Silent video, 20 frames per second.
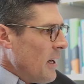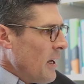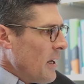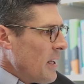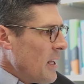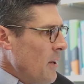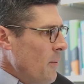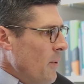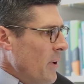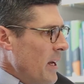
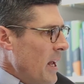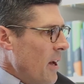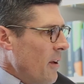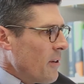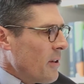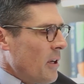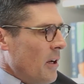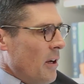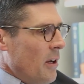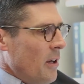He went out
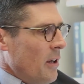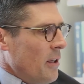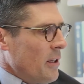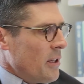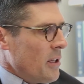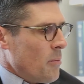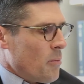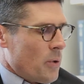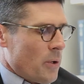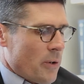on
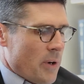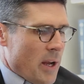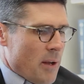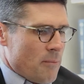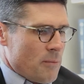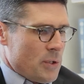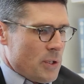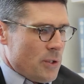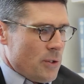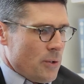the program
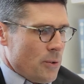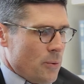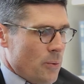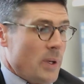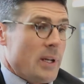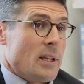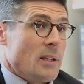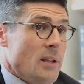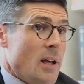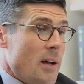to
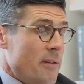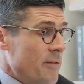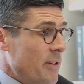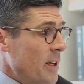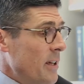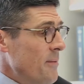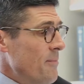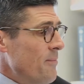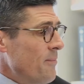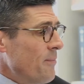Riga, Latvia.